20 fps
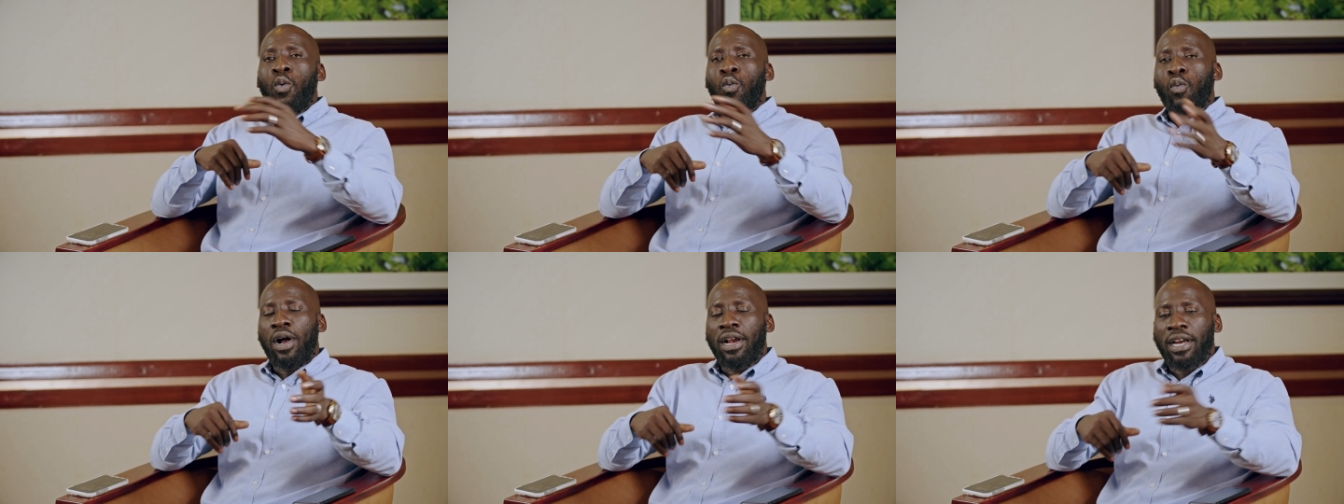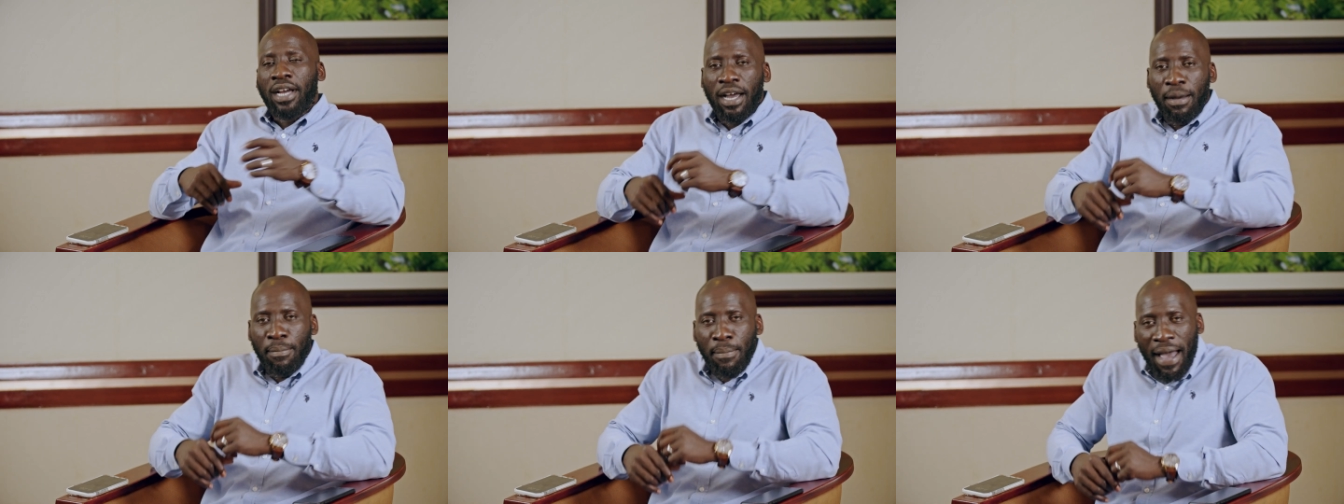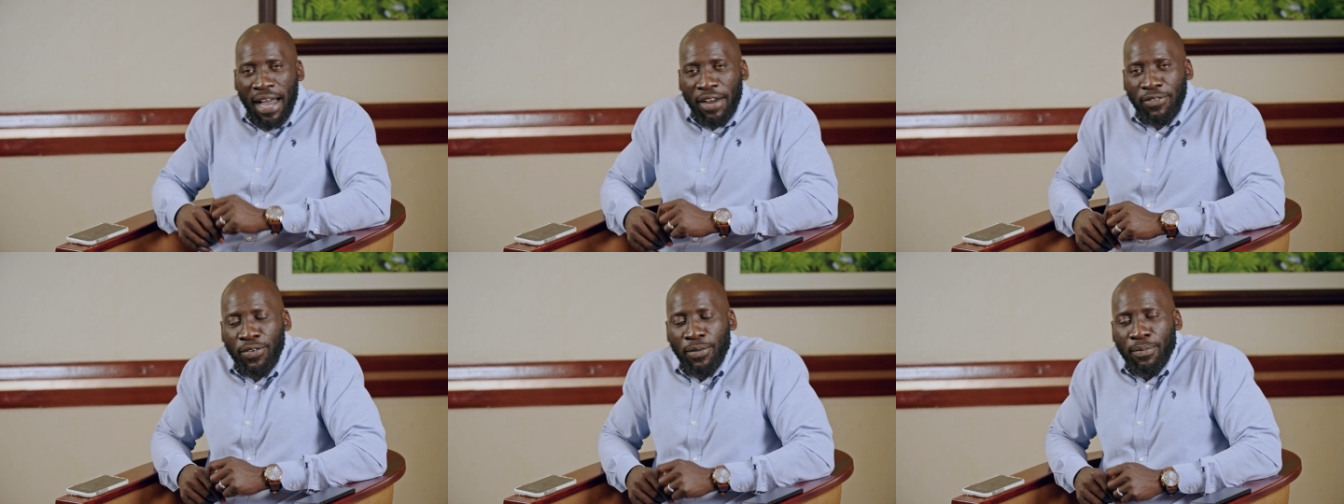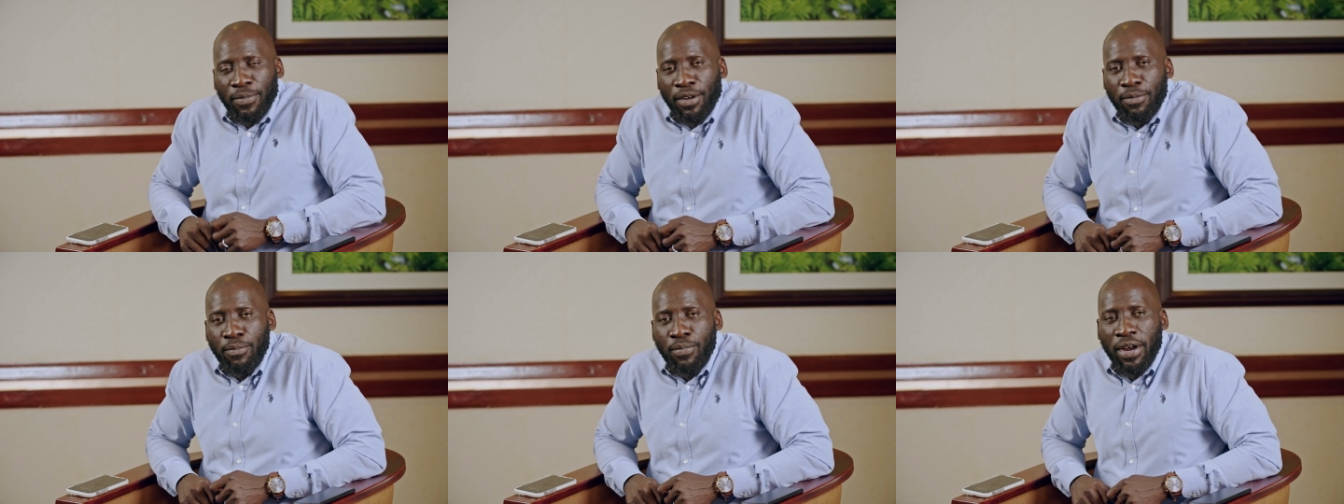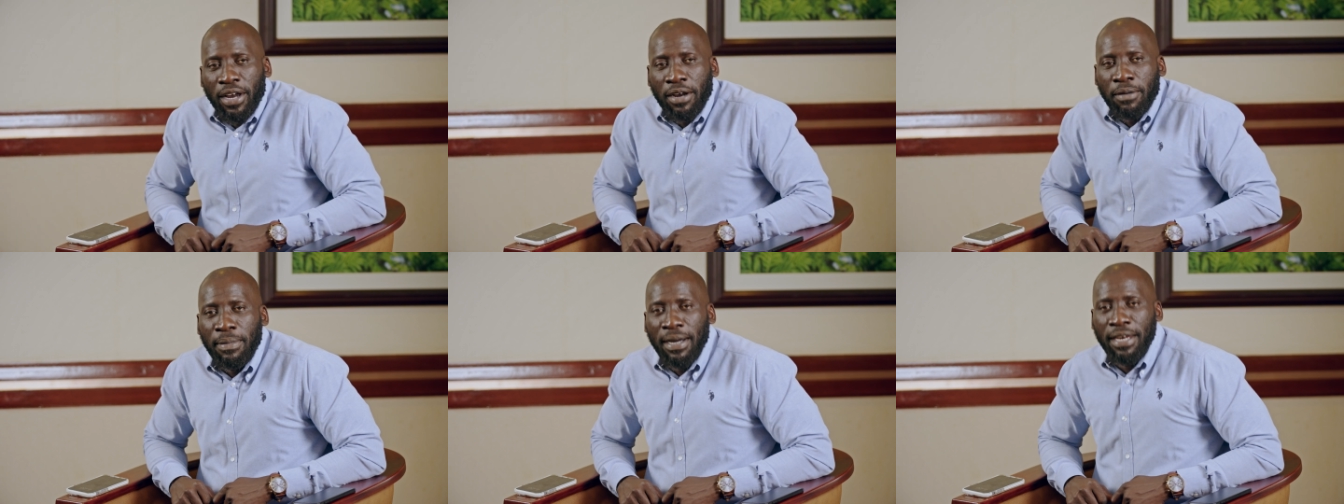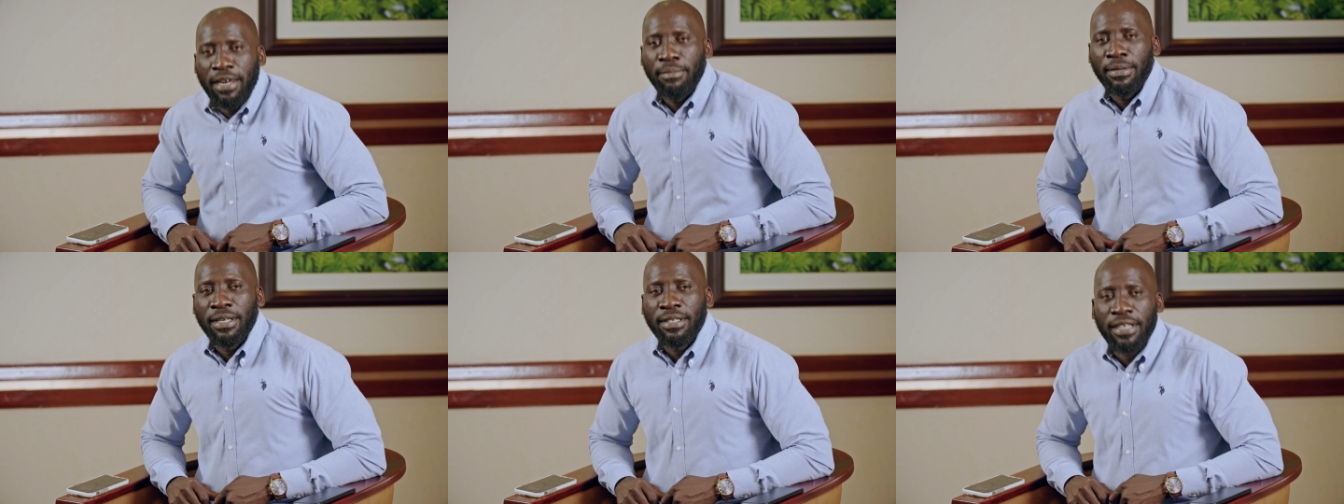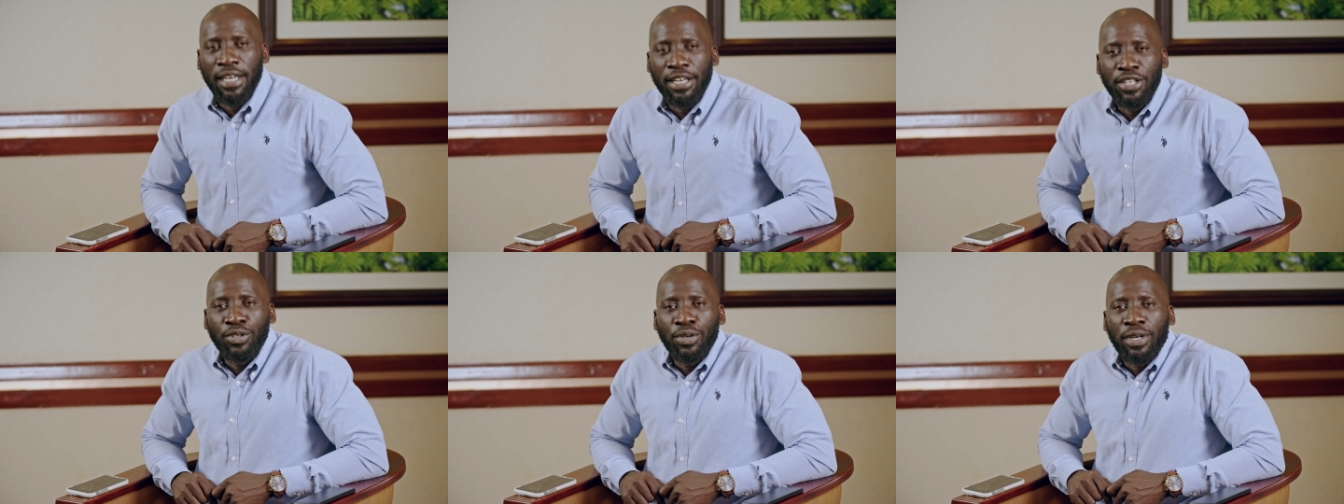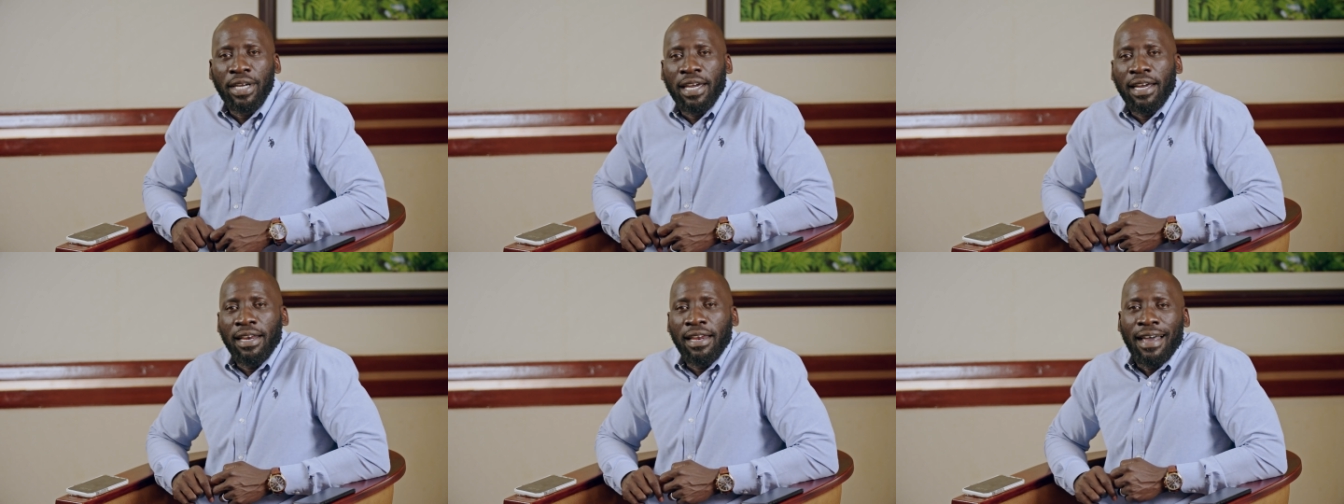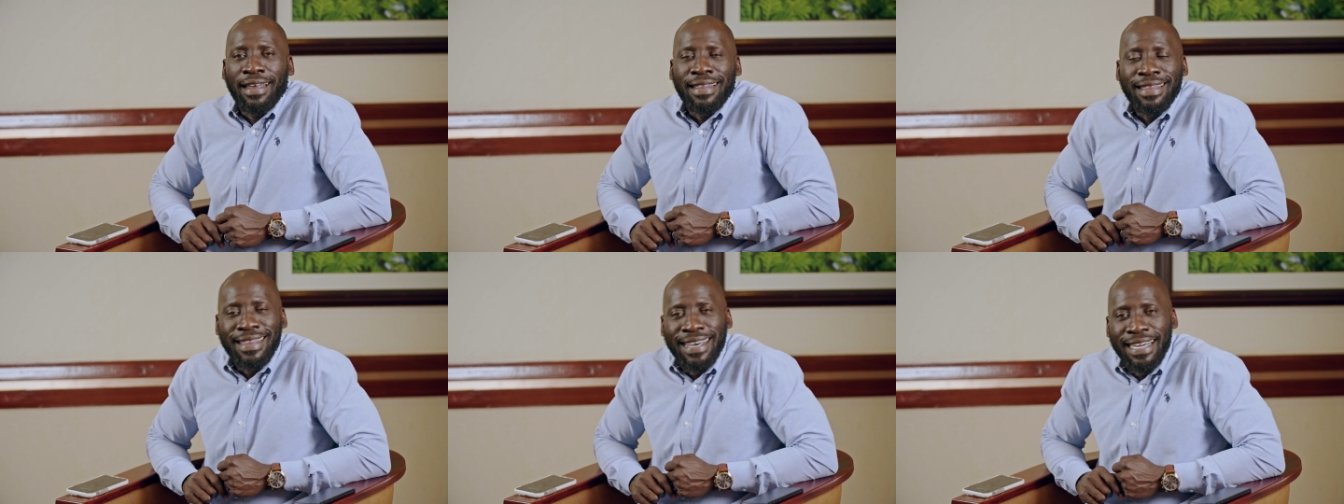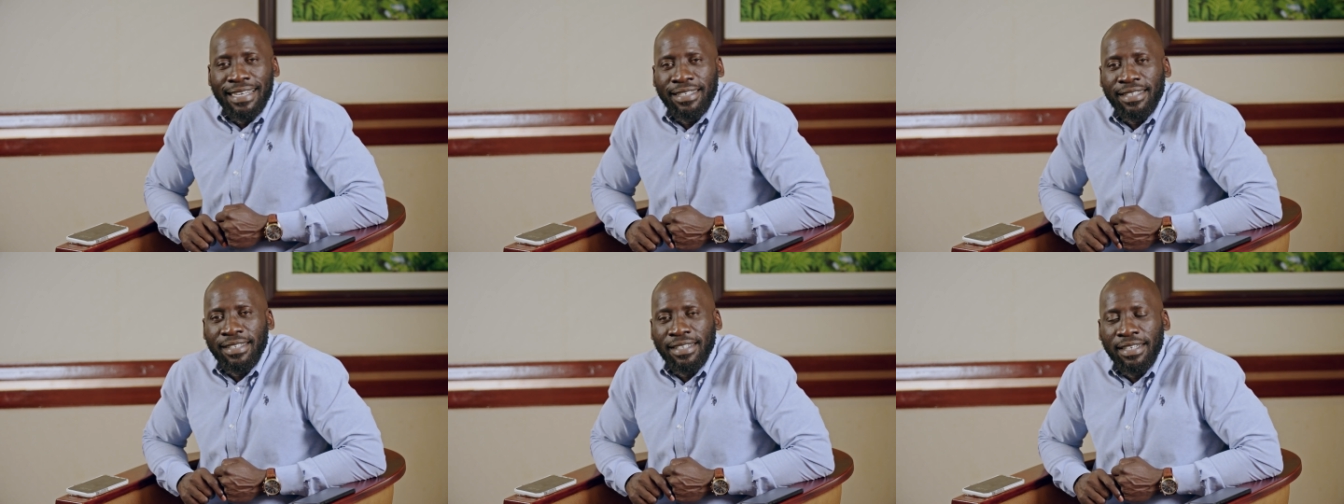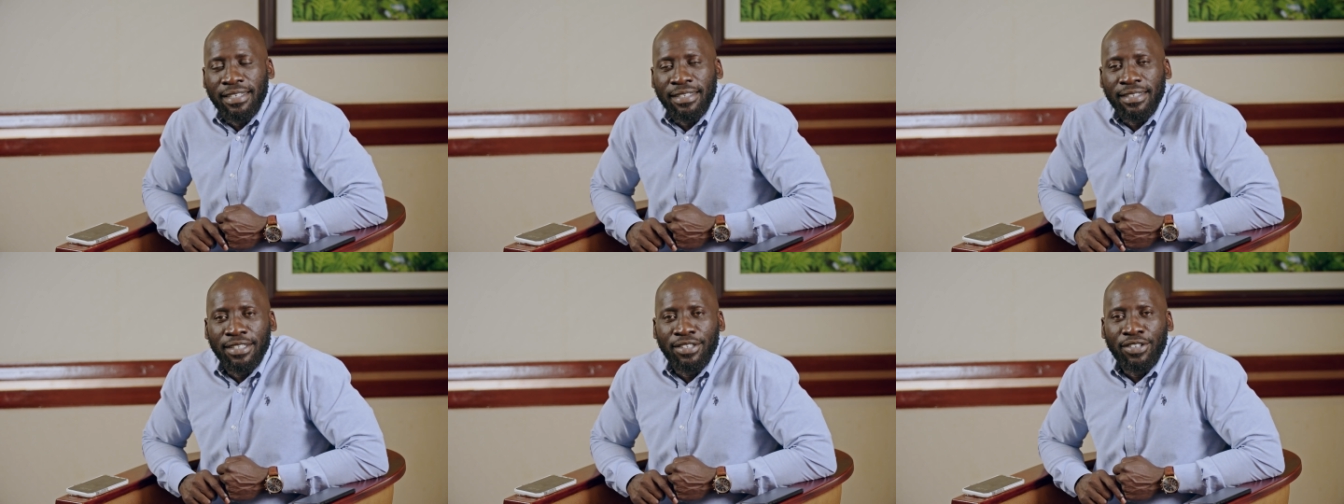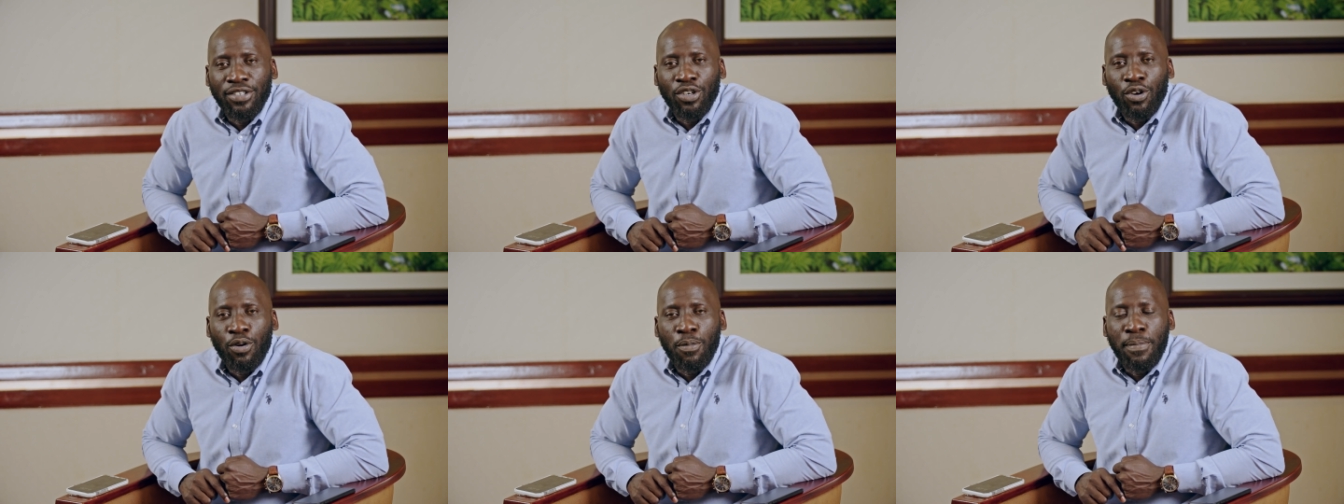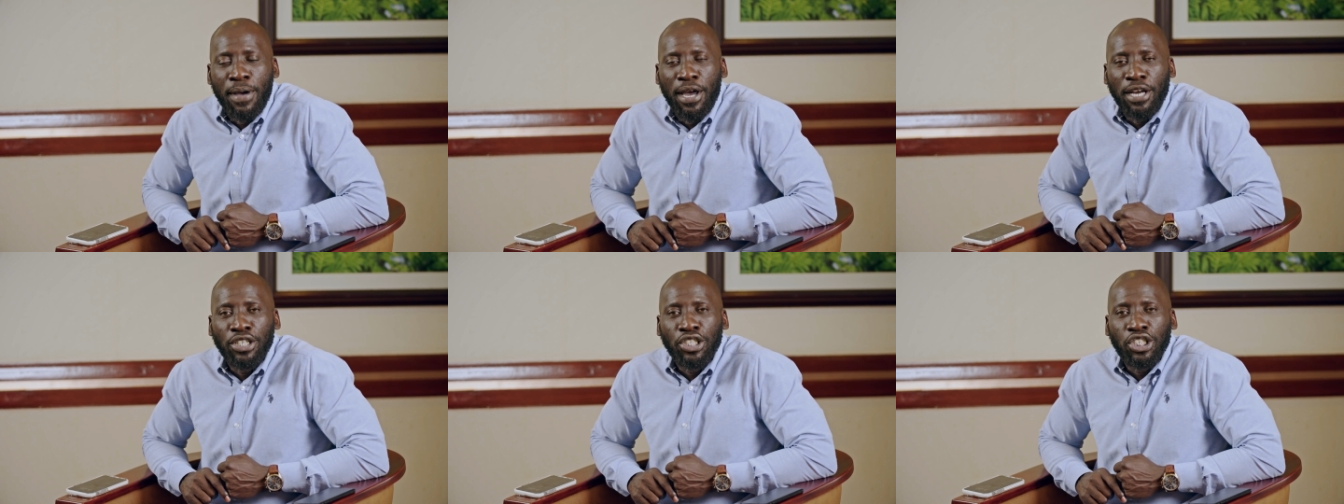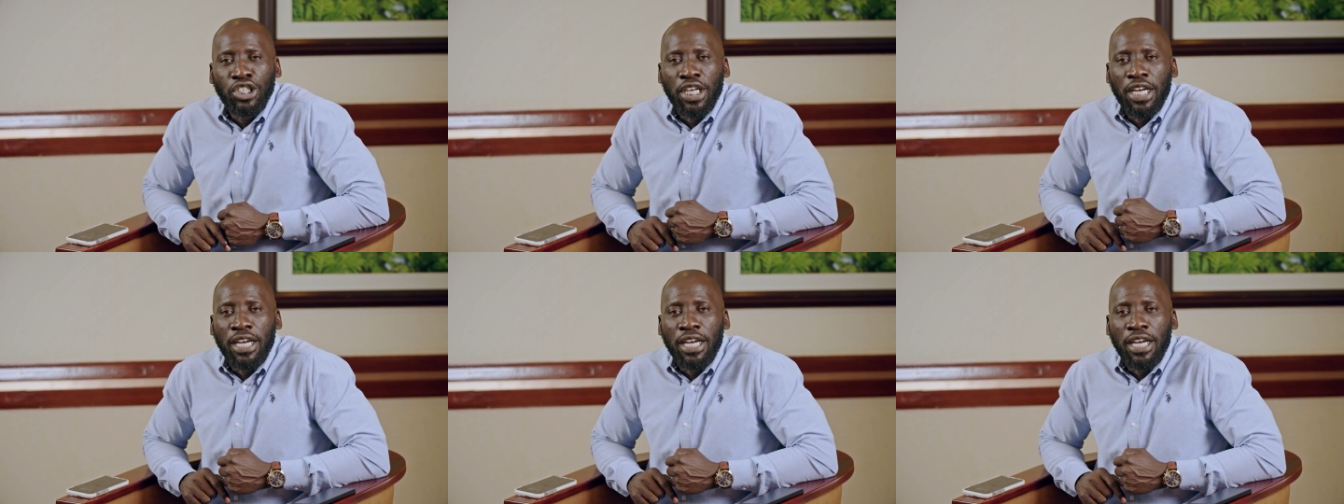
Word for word: Welcome back from the break. My name is Eddie Okila, and this is the CEO Bench.